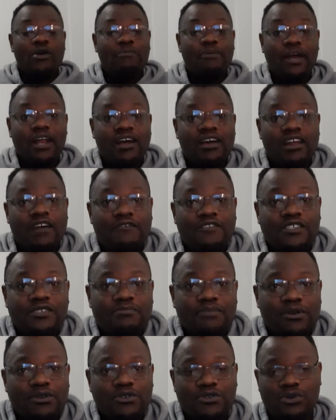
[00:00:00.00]
paragraph is
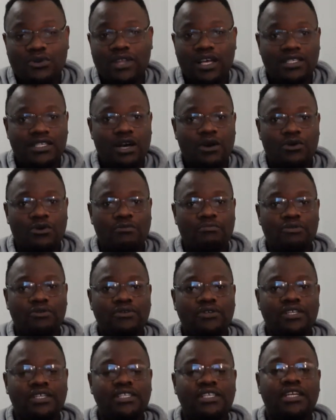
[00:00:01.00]
built. So that's how you
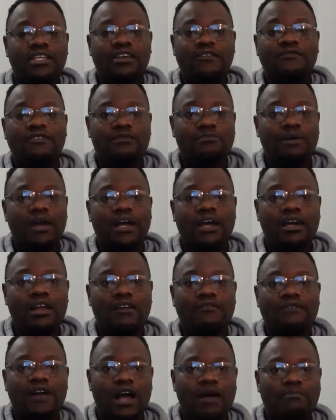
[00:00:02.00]
build each and every
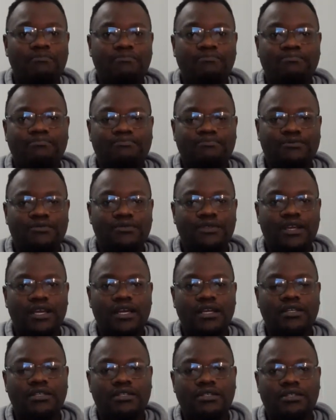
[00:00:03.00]
paragraph up to the
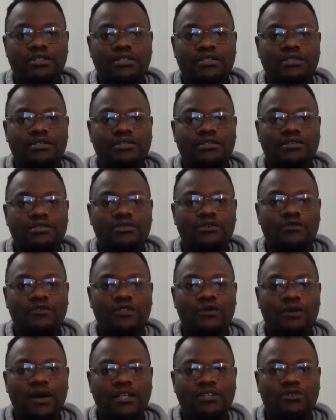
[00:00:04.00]
end of
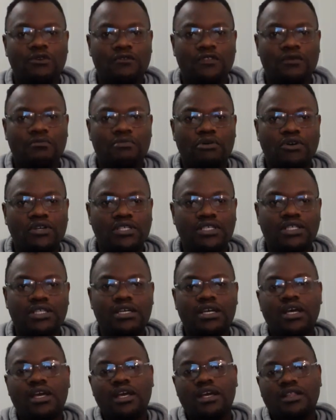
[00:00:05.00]
the of the body.
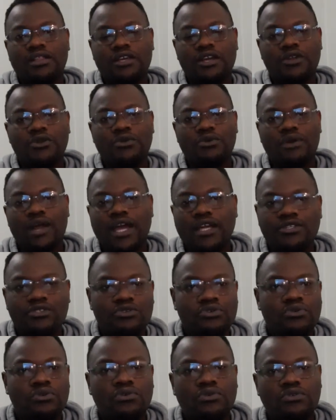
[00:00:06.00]
Then you write
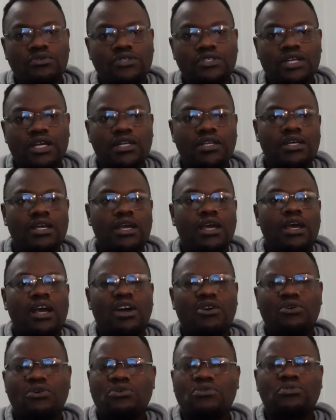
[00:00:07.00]
your conclusion.
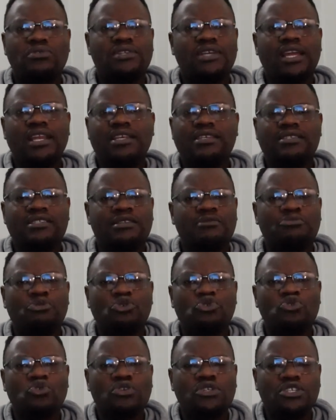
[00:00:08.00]
Conclusion is simple.
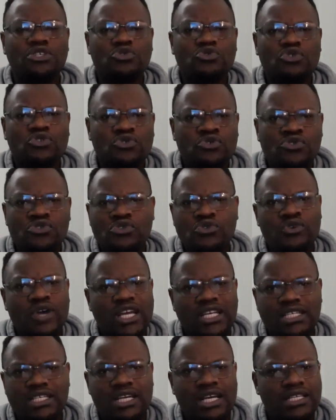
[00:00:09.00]
Don't introduce new
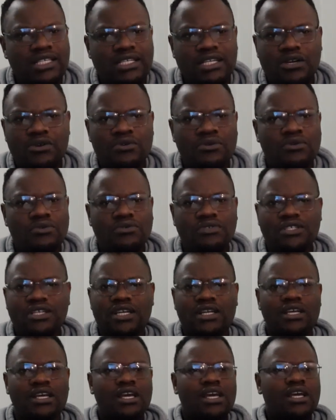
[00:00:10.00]
ideas in a
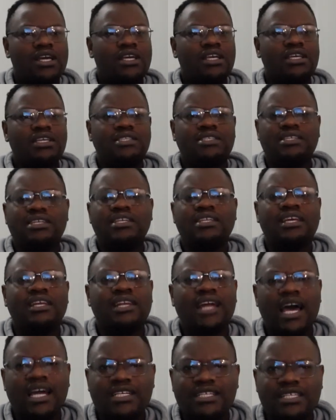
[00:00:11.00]
conclusion. It's in a
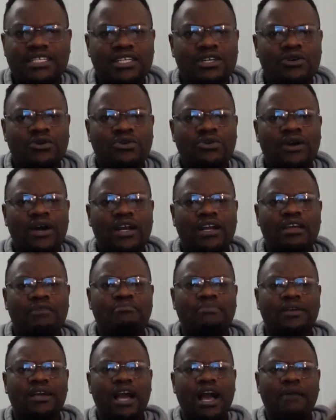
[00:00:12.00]
nutshell. You are
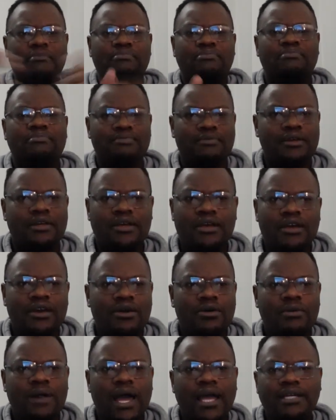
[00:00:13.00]
wrapping up,
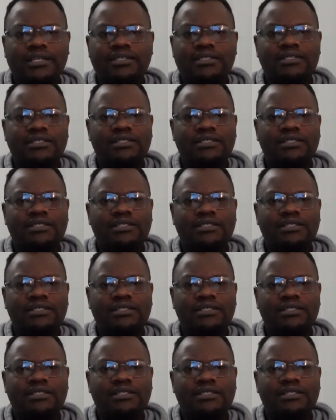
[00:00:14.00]
right?